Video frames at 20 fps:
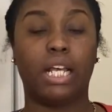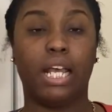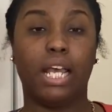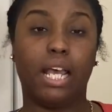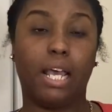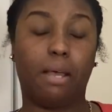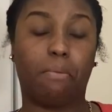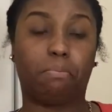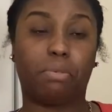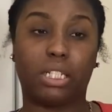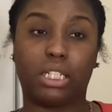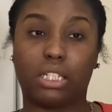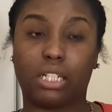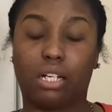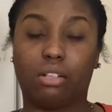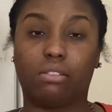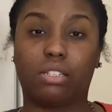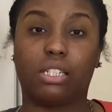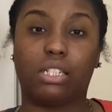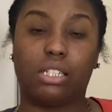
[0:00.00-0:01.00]
and push
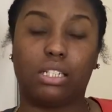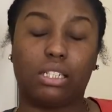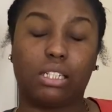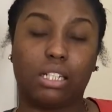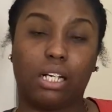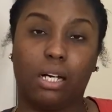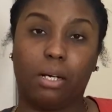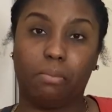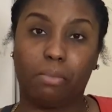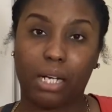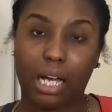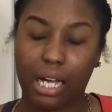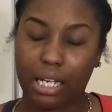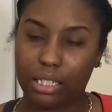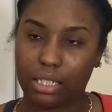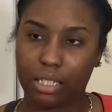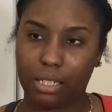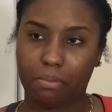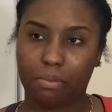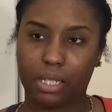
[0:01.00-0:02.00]
out this
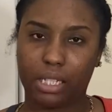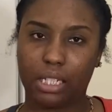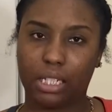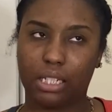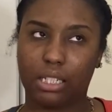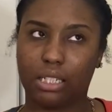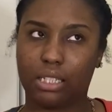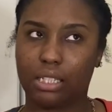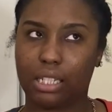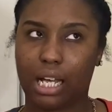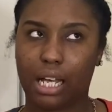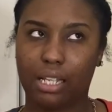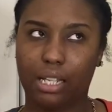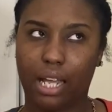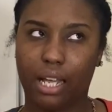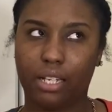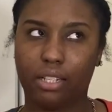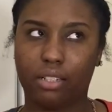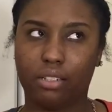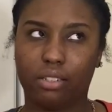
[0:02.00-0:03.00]
content, because I
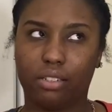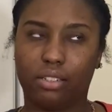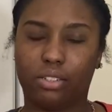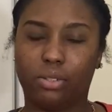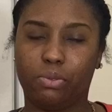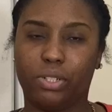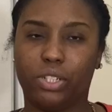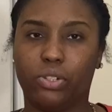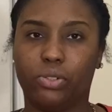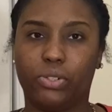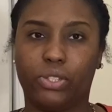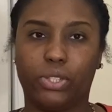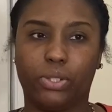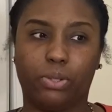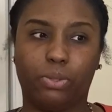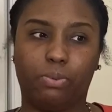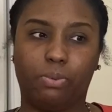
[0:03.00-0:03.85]
like doing YouTube.